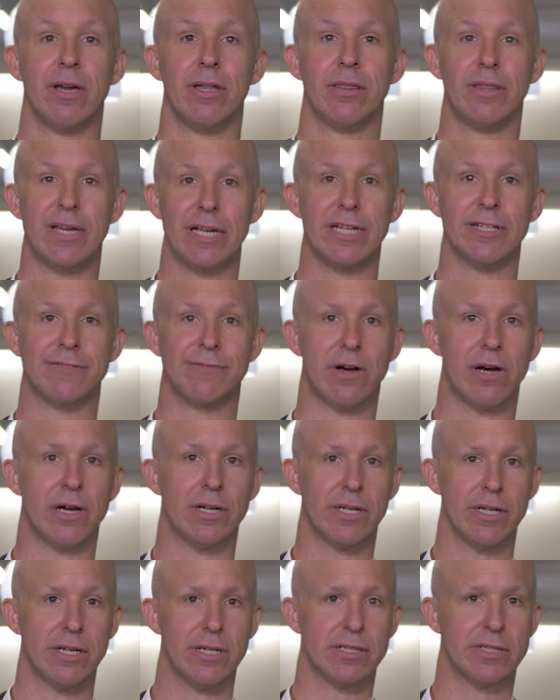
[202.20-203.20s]
These
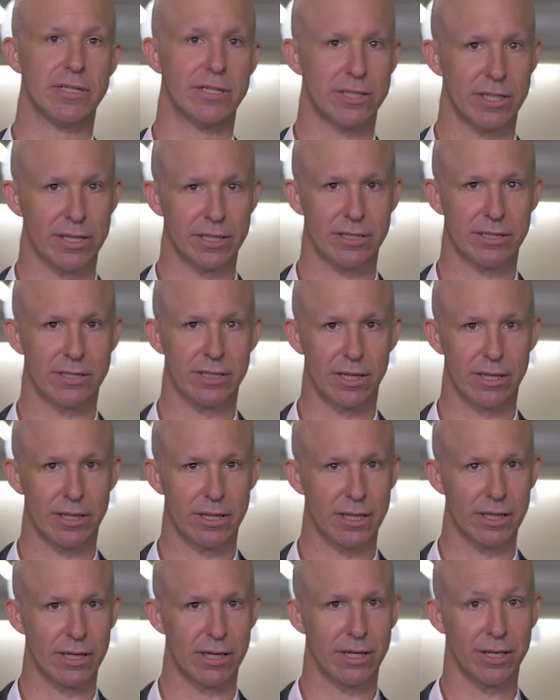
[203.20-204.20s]
findings suggest that
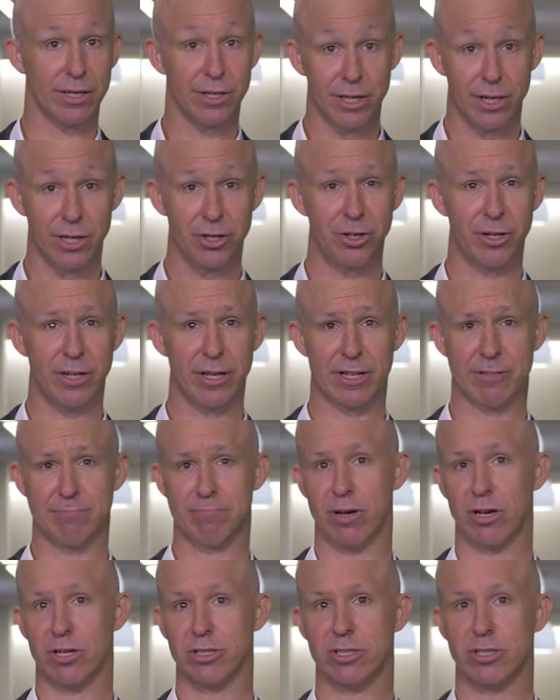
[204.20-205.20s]
the continued
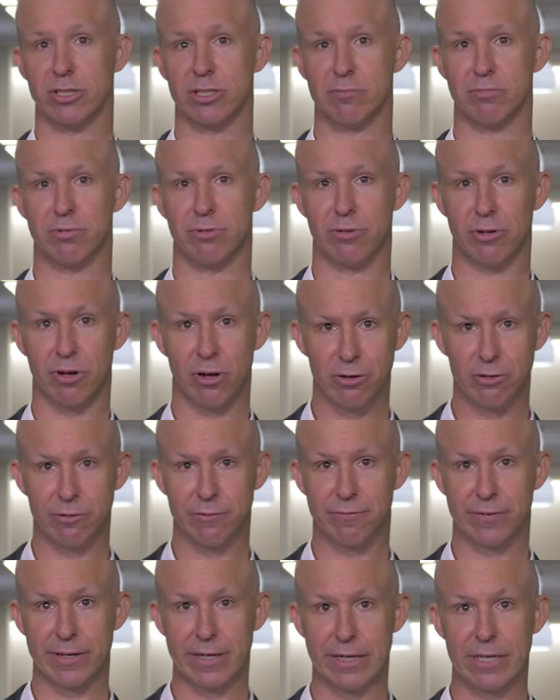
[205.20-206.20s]
exposure to
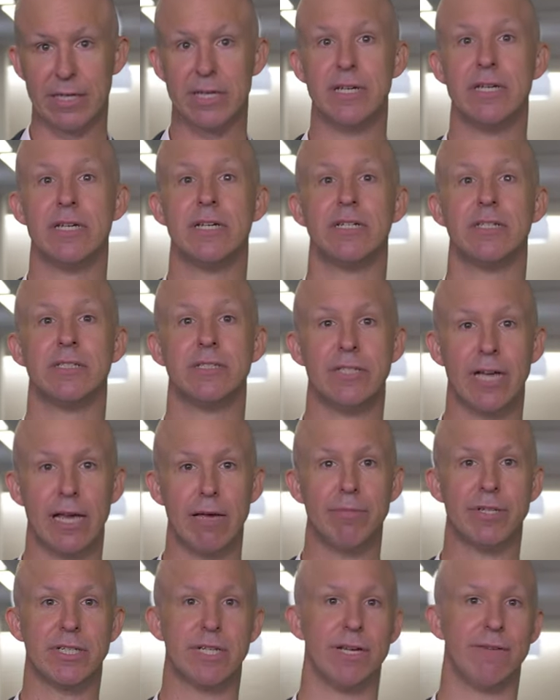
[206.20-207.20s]
pornography
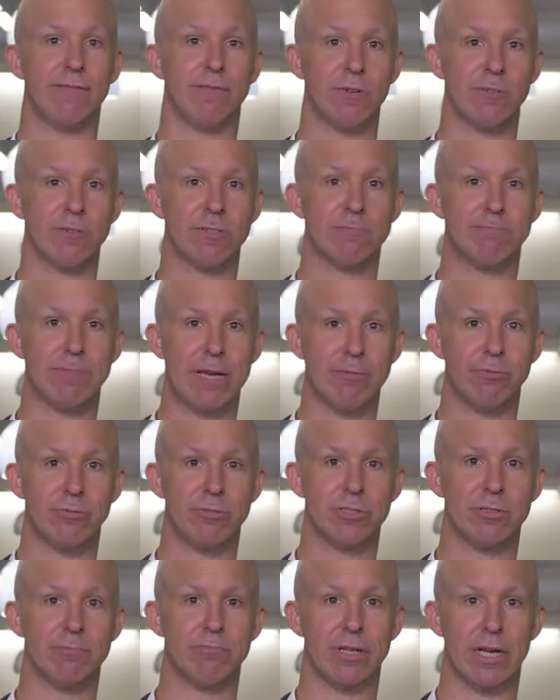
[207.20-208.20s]
seems to influence people
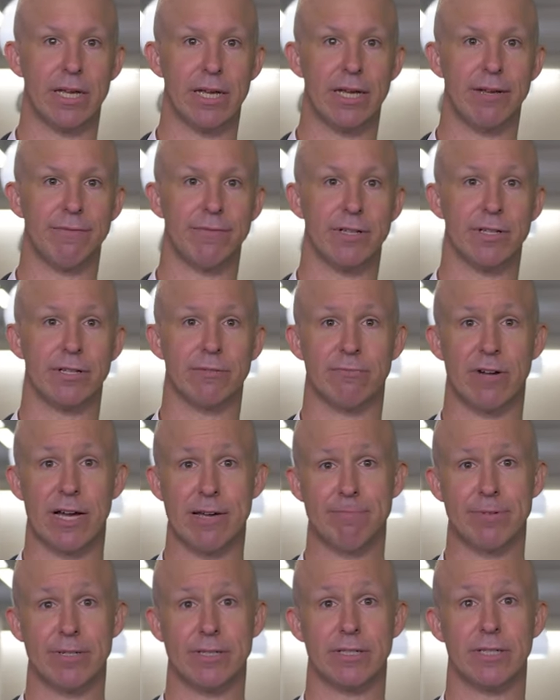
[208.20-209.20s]
to believe that the
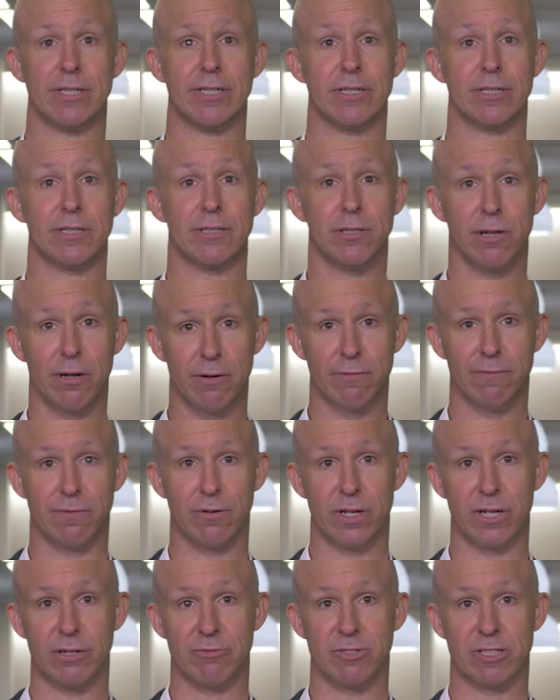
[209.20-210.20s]
rapist is not
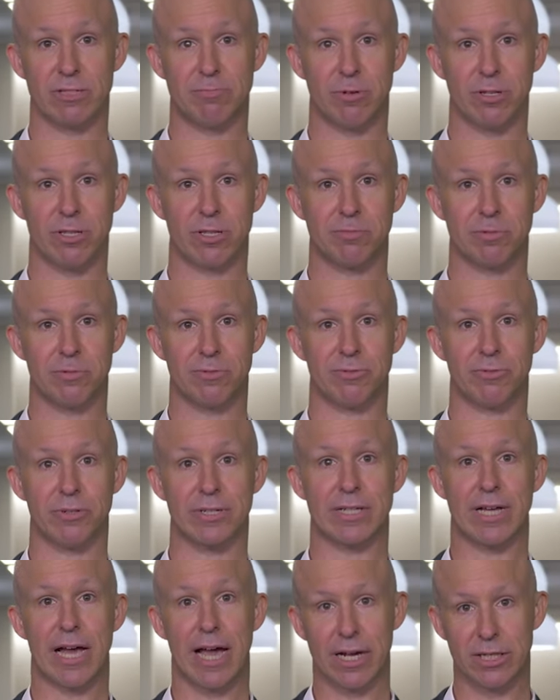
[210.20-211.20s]
fully responsible for
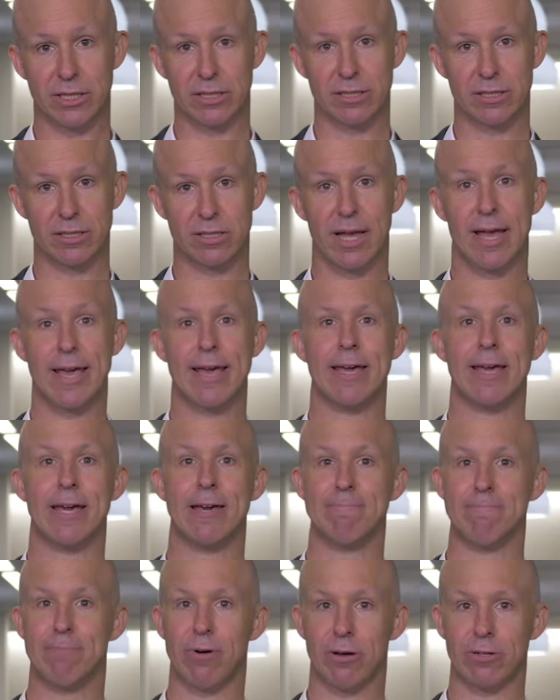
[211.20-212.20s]
his actions
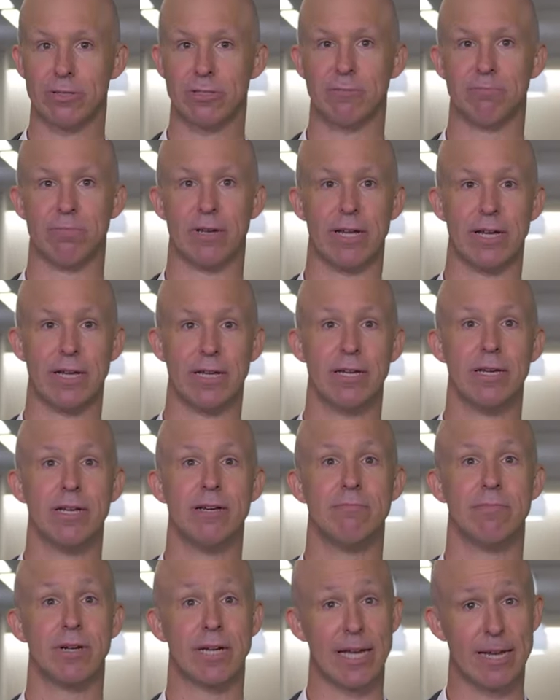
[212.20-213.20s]
and possibly
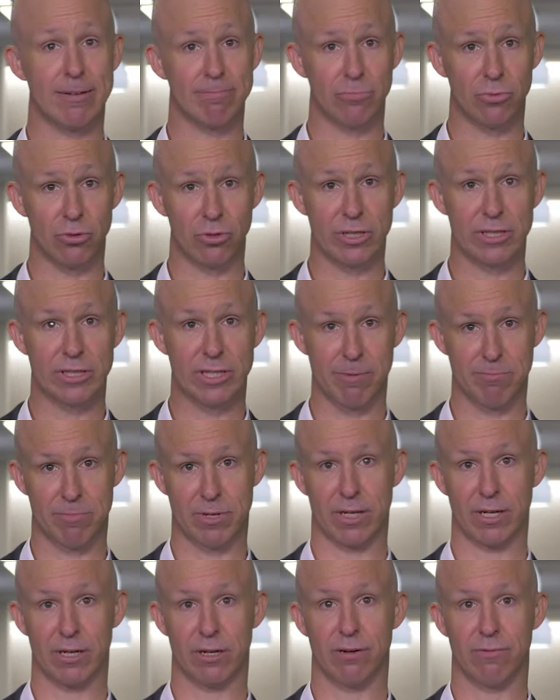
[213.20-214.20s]
become more
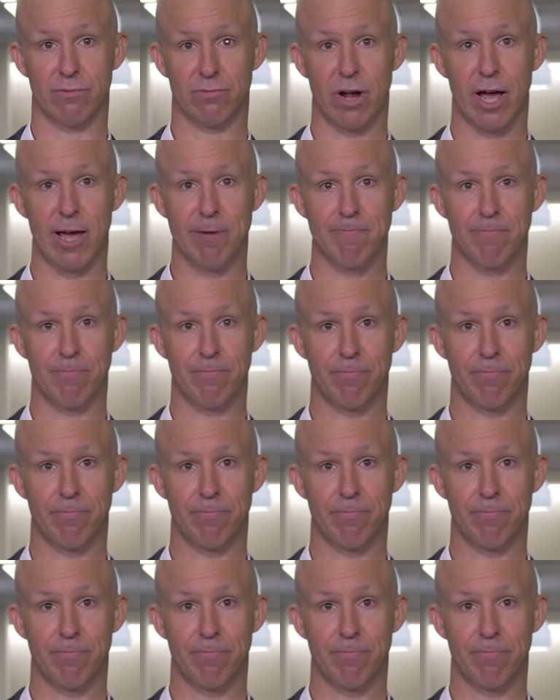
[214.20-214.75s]
accepting of rape.